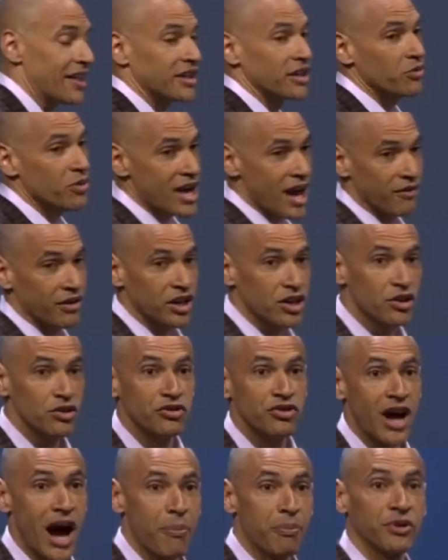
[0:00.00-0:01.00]
think we have a
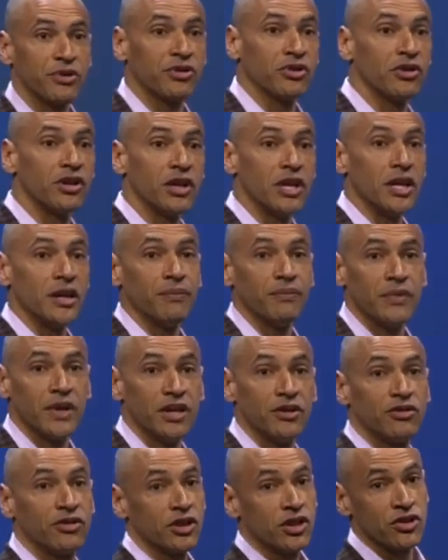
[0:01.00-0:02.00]
huge opportunity
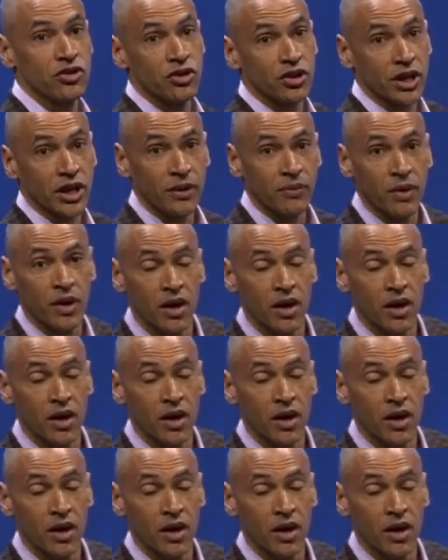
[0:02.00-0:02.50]
in security.